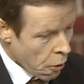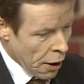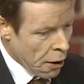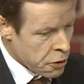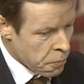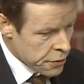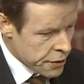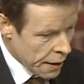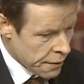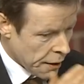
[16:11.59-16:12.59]
We hope to
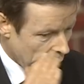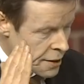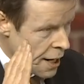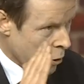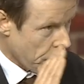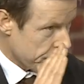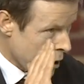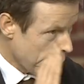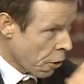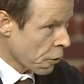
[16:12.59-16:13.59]
present a take,
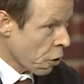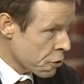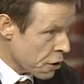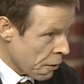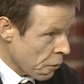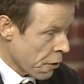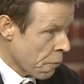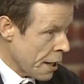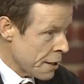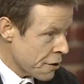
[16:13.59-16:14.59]
take-off contract with a
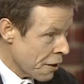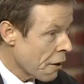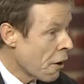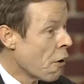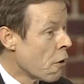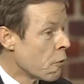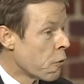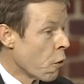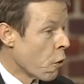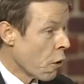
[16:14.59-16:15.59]
major
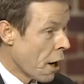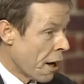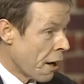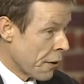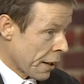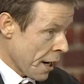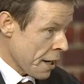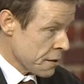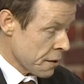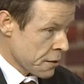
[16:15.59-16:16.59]
for uh, the
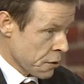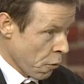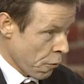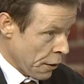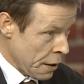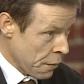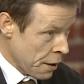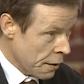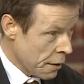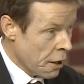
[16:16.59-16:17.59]
gas at
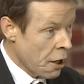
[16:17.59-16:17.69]
Saltfleetby.